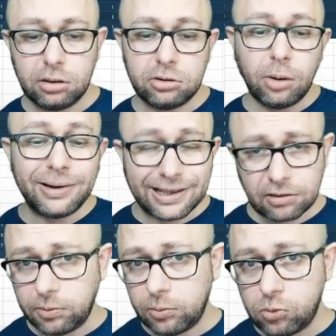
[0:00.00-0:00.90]
Double
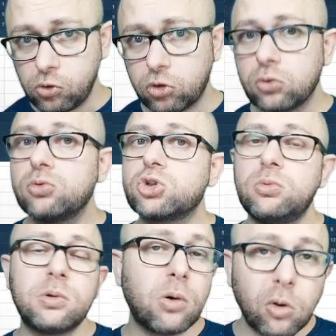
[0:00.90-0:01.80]
XP boost, which
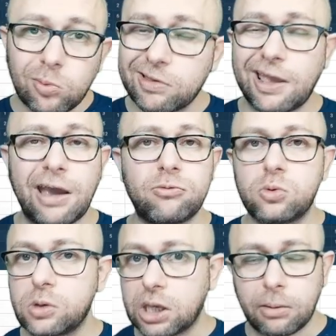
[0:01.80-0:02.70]
we will always have or
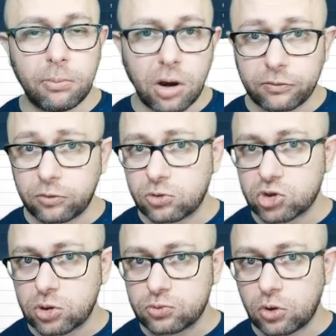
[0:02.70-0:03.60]
we can buy from the
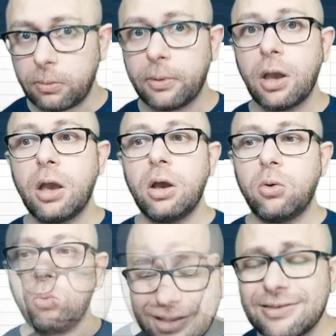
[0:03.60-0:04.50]
gym shop.
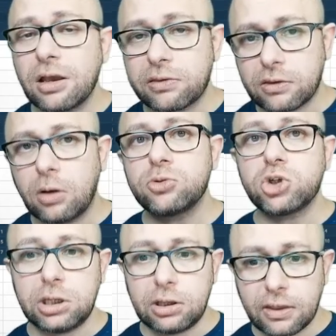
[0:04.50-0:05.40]
So that's the
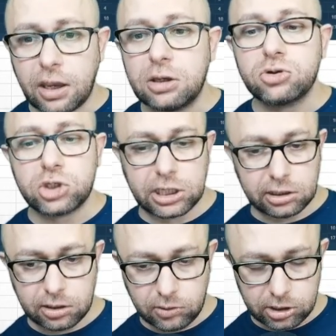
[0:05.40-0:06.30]
assumption in the energy
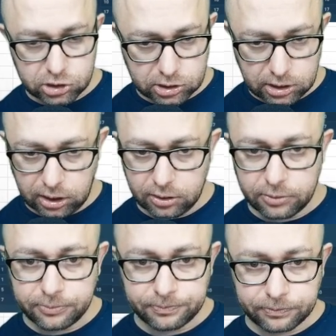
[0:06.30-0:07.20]
calculation here.
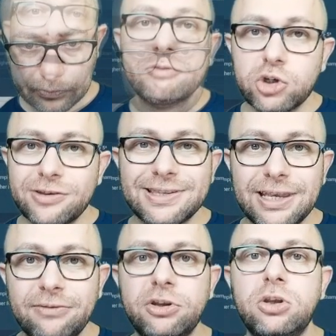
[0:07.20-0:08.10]
So I've just
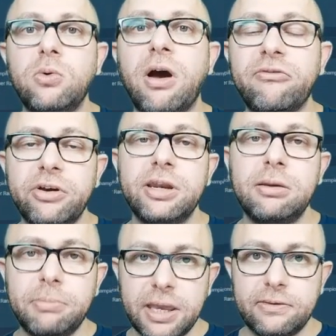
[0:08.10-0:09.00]
given you a very
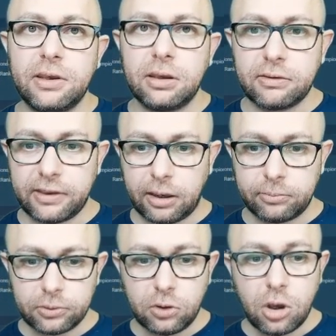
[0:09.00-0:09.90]
basic
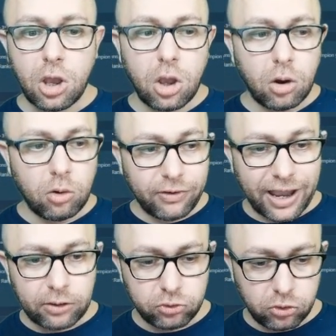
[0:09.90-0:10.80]
example of
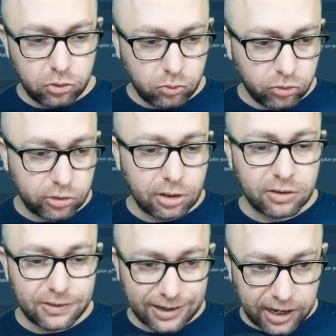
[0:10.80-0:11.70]
how to use
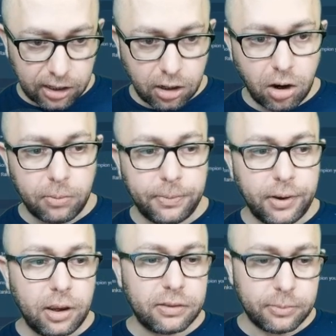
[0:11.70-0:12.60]
the rank up,
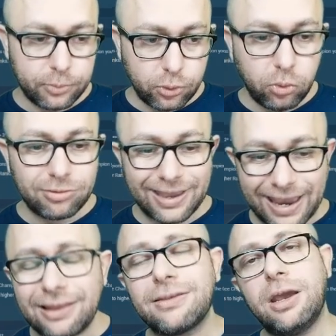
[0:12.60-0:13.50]
the brews,
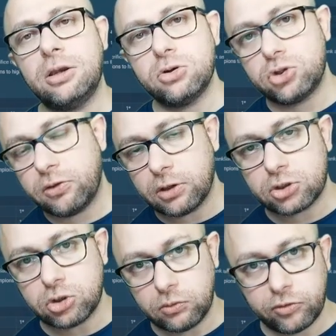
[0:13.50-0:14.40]
and the energy
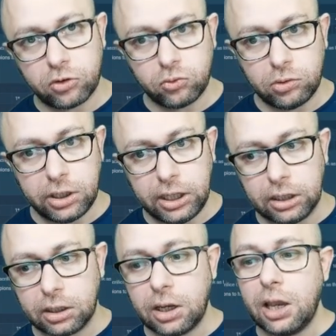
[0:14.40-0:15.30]
section of the tool
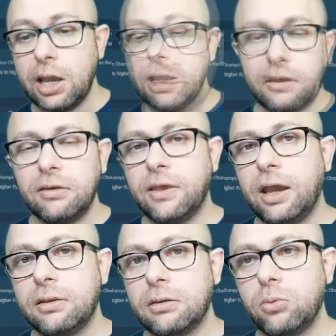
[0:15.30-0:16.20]
here. Let's say
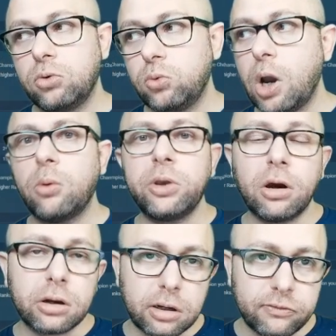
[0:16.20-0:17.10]
that we
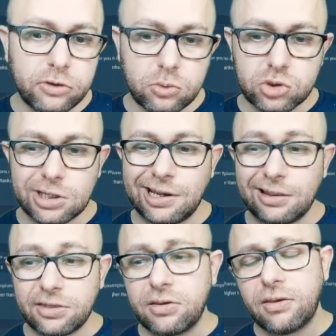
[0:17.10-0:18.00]
are in a fusion
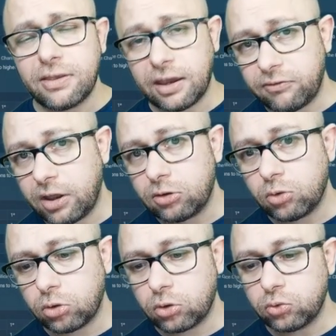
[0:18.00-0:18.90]
and this is the event,
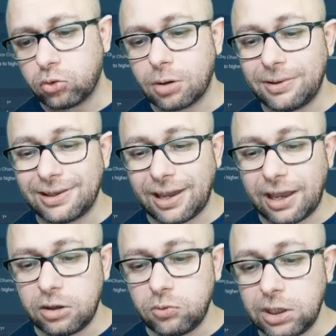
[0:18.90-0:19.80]
not the tournament,
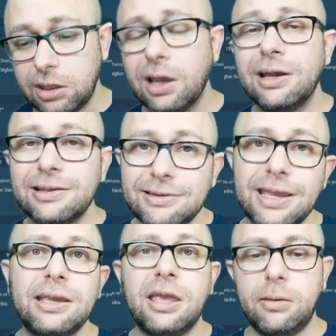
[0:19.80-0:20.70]
and you need
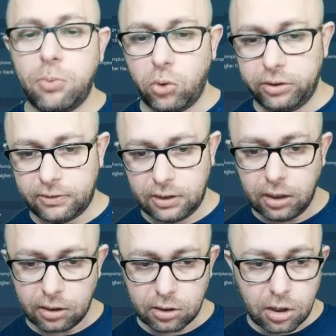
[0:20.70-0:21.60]
10k points
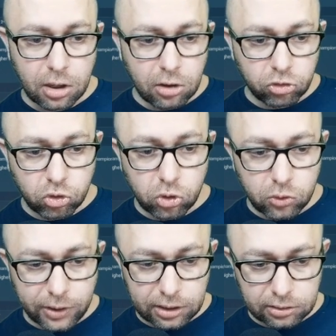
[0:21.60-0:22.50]
here. So
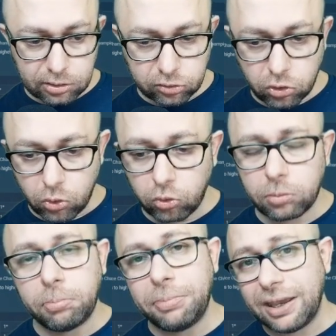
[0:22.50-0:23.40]
you entered those
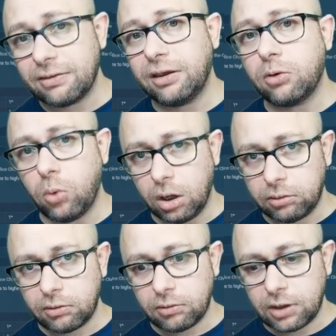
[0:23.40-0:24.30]
basic
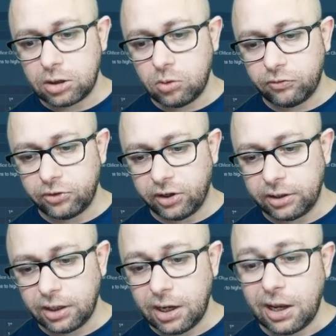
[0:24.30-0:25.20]
ones that you've
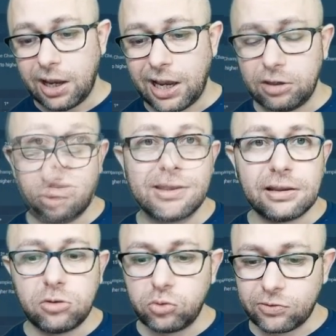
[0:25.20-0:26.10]
done and you see
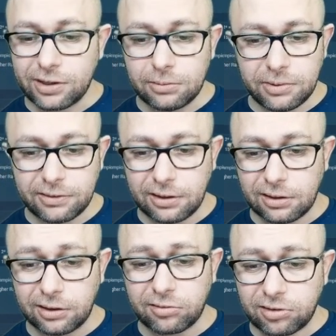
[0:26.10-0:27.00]
that you're still missing
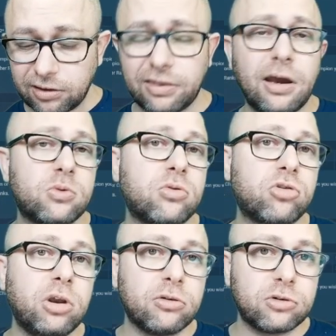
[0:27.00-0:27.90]
like
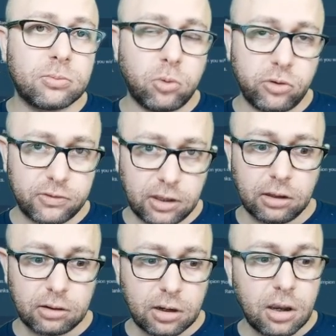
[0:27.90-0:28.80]
6,300 points here.